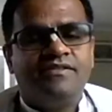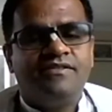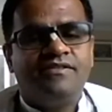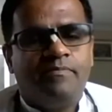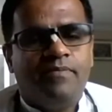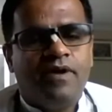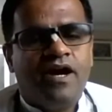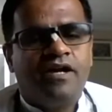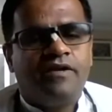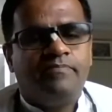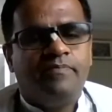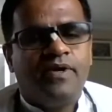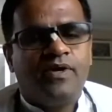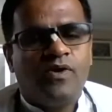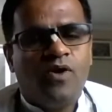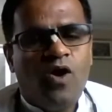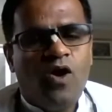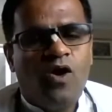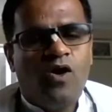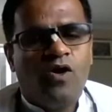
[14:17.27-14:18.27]
But
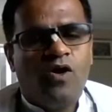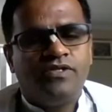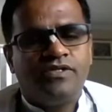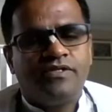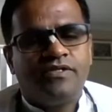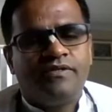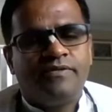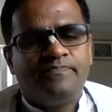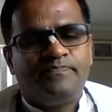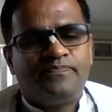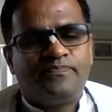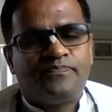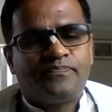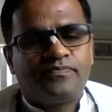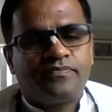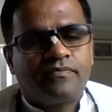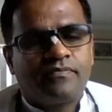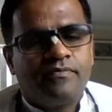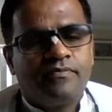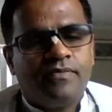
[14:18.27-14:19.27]
because
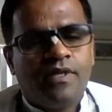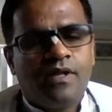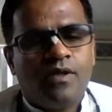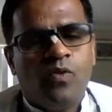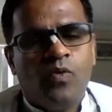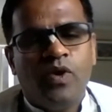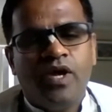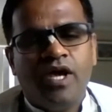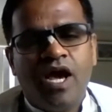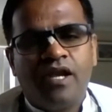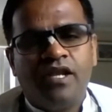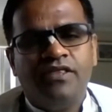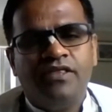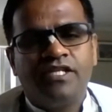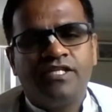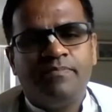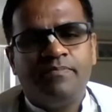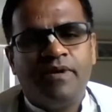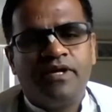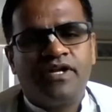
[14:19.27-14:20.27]
we are in
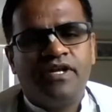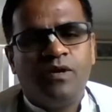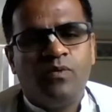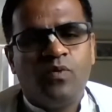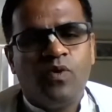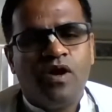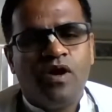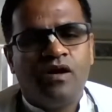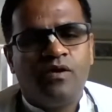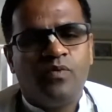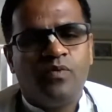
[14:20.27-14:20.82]
this material world,